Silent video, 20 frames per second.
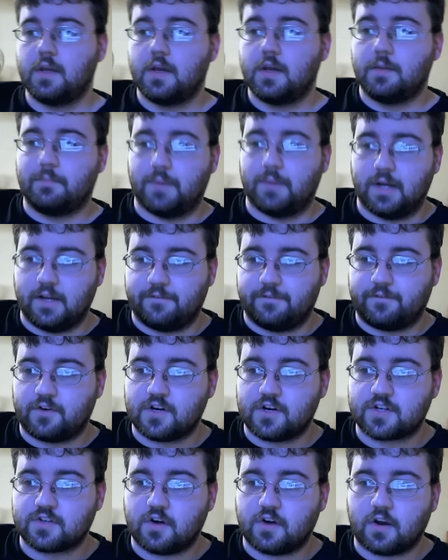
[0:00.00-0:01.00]
But it
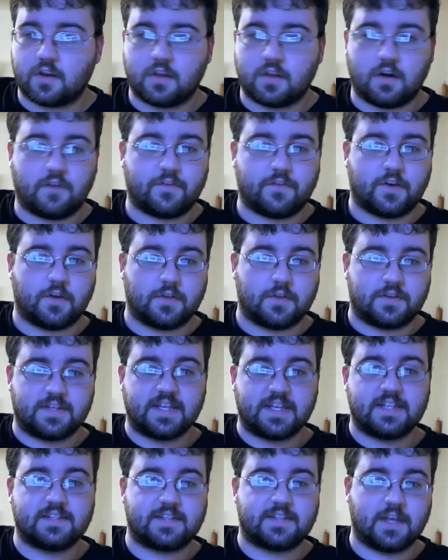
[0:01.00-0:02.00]
first started off, you know, the
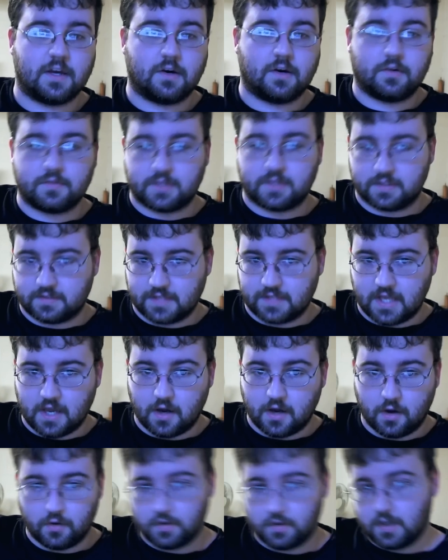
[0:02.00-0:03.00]
Ten Tails is
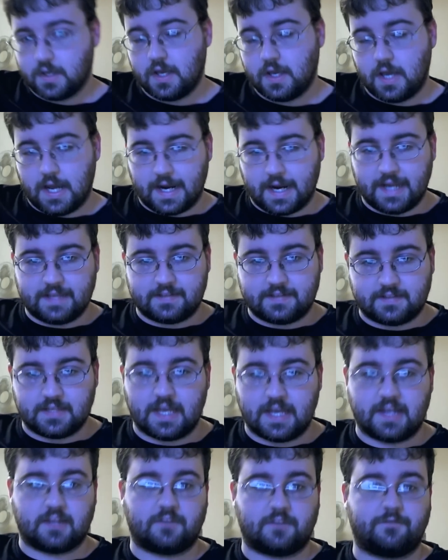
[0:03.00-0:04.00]
now, I guess,
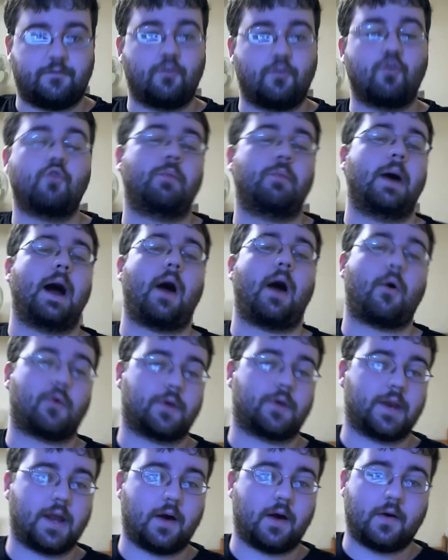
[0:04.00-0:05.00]
at its full
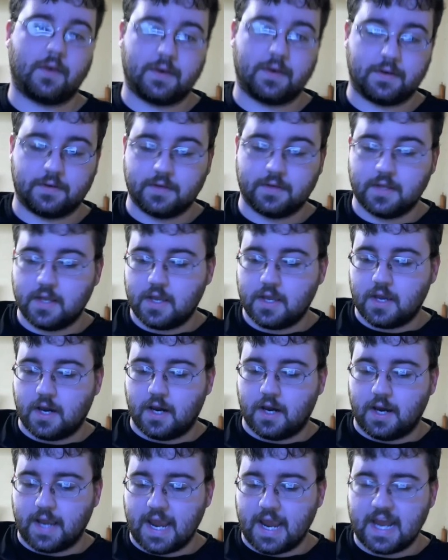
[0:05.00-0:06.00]
power now, and
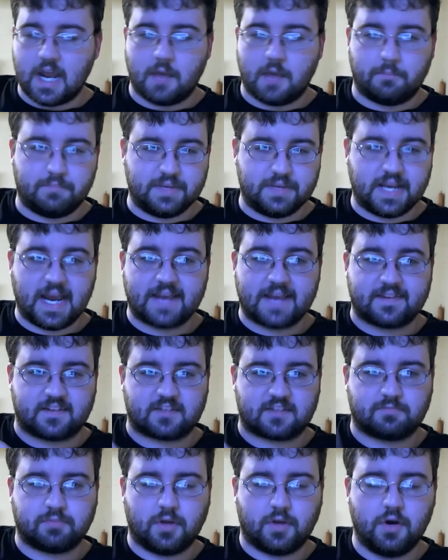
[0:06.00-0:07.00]
he had a big ass
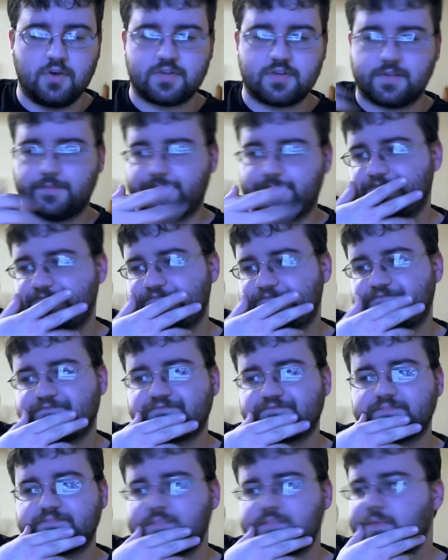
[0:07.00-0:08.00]
explosion,
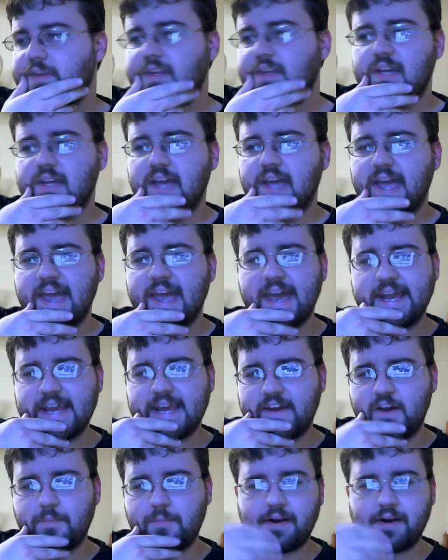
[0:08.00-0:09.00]
and
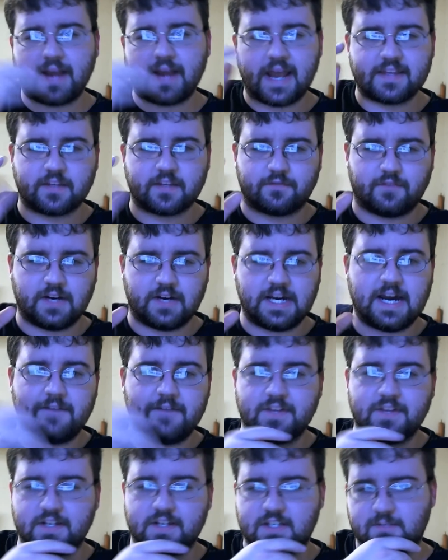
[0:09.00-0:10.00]
everybody has
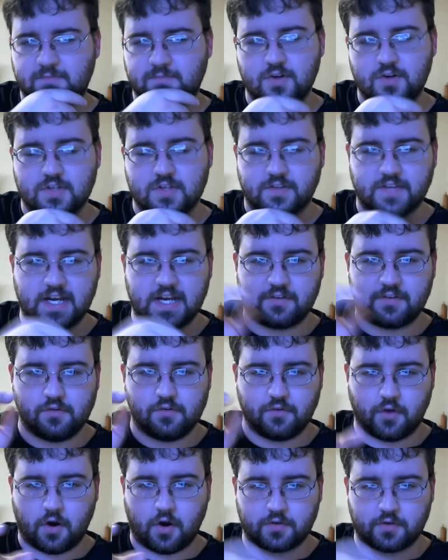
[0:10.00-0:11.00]
survived the explosion thanks
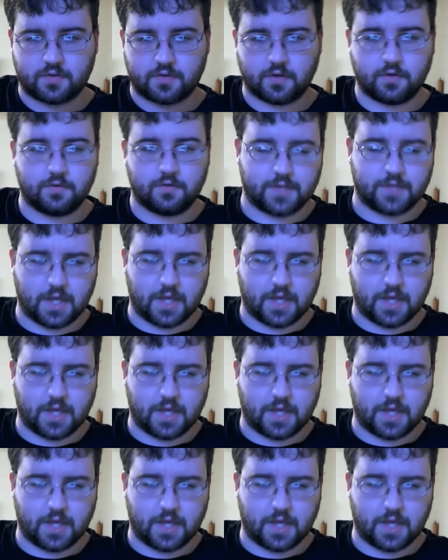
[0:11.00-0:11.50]
to Naruto's